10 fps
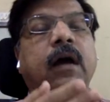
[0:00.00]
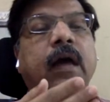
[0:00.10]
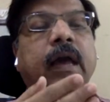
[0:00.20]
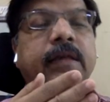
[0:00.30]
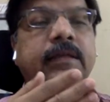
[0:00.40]

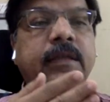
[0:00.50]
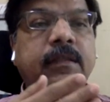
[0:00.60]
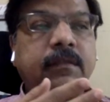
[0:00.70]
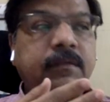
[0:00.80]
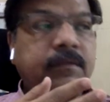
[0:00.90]
as
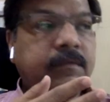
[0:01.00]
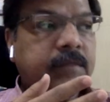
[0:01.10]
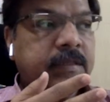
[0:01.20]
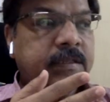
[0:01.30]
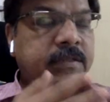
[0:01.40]
in
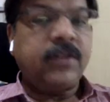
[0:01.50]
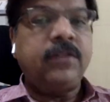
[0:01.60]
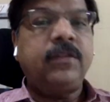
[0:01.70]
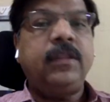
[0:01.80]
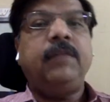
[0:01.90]

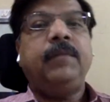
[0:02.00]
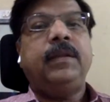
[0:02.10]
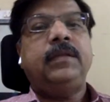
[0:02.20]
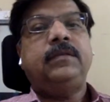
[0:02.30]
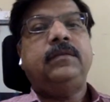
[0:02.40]
strengthening
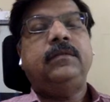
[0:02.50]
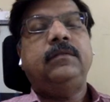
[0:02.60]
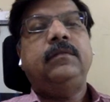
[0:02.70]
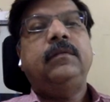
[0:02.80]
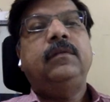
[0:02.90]

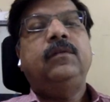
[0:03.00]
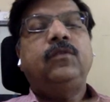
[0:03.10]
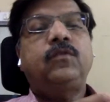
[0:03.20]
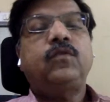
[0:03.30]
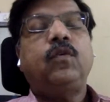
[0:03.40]
medicine,
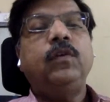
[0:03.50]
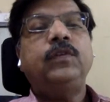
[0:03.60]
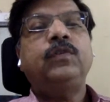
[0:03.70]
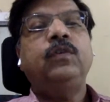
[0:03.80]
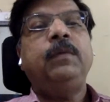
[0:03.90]
old
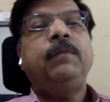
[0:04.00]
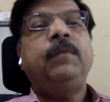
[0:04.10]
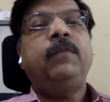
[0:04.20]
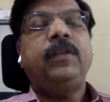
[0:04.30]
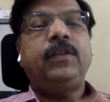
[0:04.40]
school
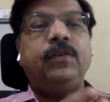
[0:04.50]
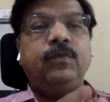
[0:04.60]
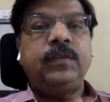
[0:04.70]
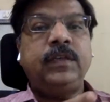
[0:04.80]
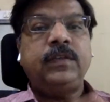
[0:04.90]
people were
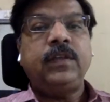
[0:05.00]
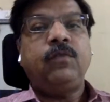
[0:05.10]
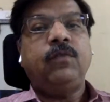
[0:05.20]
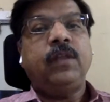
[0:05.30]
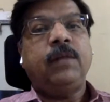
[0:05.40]
using
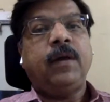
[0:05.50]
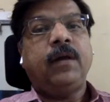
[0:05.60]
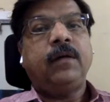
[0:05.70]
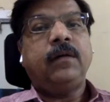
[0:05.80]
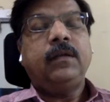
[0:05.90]
cinchona
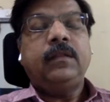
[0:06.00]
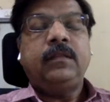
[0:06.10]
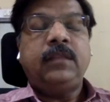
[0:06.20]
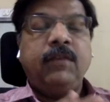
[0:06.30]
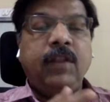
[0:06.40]
bark.
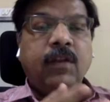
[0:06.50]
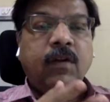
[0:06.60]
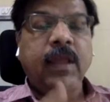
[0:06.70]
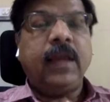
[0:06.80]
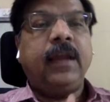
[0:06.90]
They will
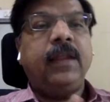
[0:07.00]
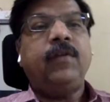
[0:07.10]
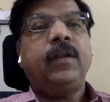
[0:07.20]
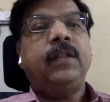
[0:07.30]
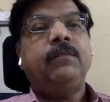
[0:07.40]
not agree
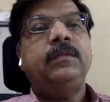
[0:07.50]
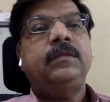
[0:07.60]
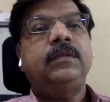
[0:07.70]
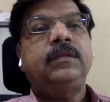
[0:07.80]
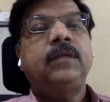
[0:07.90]
what Henman
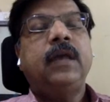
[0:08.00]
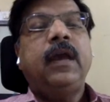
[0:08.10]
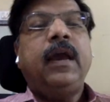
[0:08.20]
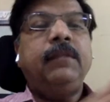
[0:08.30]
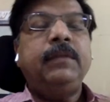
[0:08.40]
says.
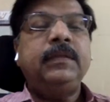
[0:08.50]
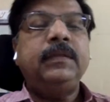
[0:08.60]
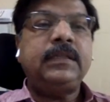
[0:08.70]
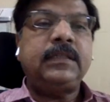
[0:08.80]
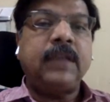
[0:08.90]
Henman
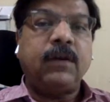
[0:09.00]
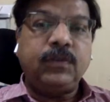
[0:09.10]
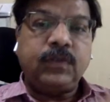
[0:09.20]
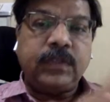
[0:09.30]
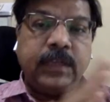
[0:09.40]
says now
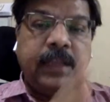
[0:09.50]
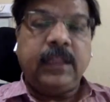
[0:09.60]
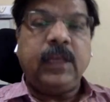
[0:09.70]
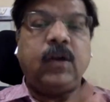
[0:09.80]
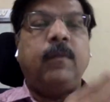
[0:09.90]
you see in
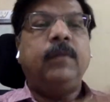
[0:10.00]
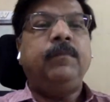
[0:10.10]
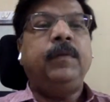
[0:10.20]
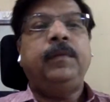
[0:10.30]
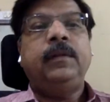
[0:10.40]
the common
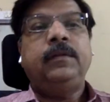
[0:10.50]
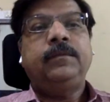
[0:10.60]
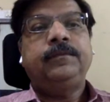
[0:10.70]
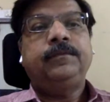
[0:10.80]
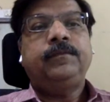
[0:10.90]
people,
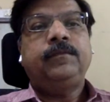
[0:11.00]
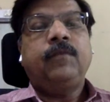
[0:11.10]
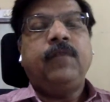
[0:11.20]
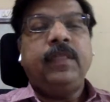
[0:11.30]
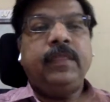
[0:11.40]

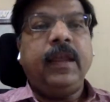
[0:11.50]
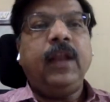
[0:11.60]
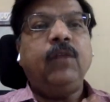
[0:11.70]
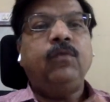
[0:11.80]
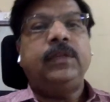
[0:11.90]
when
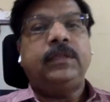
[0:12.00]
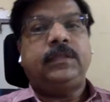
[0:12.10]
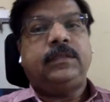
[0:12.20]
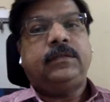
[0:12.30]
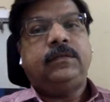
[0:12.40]
they do
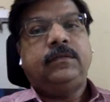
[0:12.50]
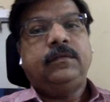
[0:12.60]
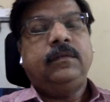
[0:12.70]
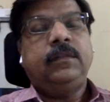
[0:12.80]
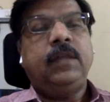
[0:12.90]
this,
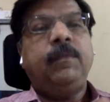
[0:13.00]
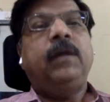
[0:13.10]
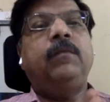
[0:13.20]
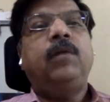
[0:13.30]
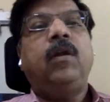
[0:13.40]
they
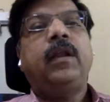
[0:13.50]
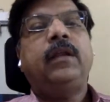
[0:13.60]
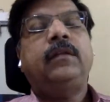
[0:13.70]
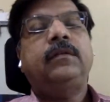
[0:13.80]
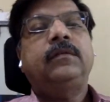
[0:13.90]
become all
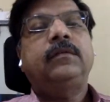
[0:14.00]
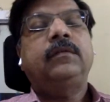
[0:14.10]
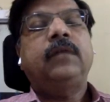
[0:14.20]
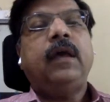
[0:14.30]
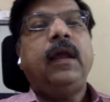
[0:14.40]
right.
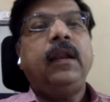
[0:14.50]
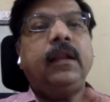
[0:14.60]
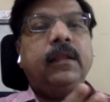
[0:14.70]
And